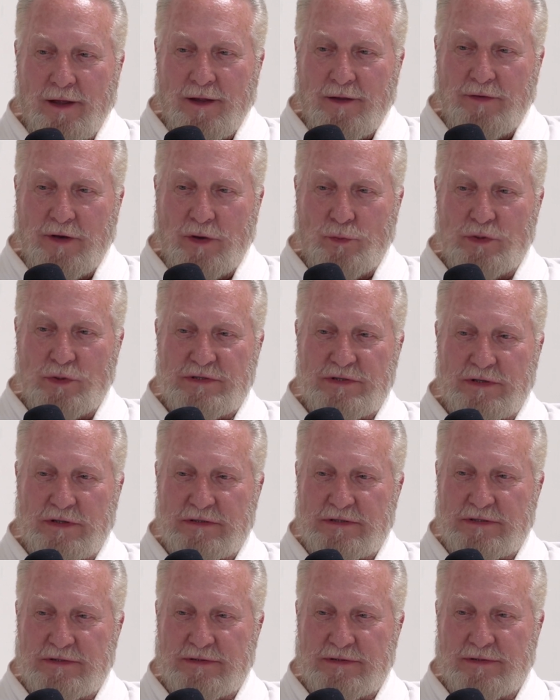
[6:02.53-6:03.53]
there was
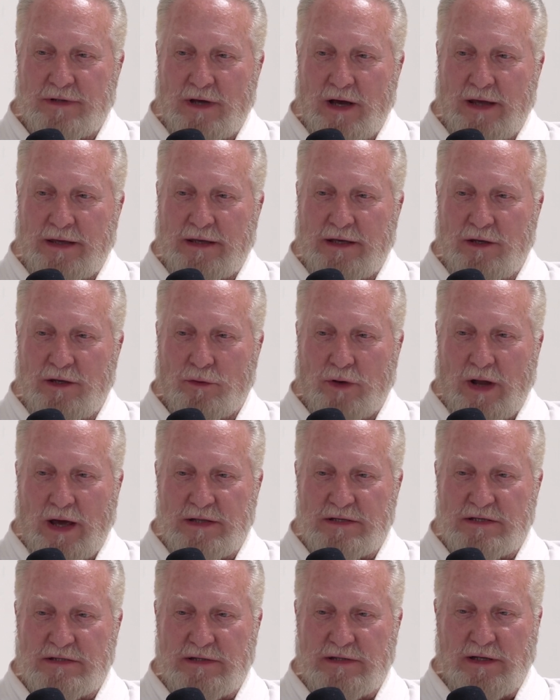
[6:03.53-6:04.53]
this Aikido, and I
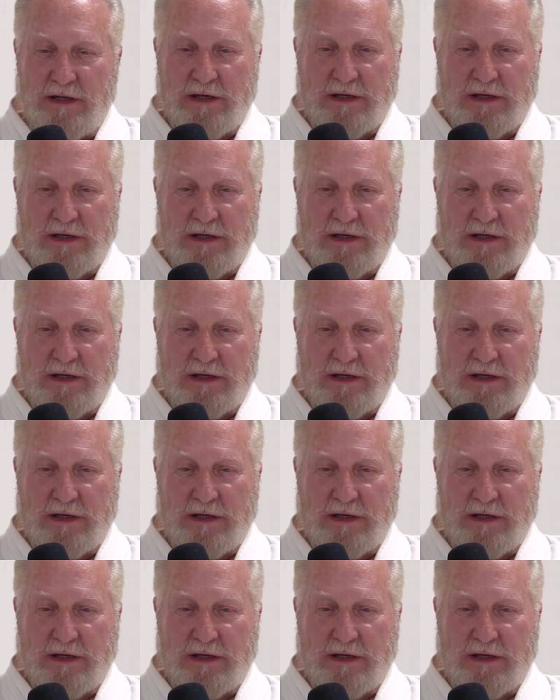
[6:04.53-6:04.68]
had seen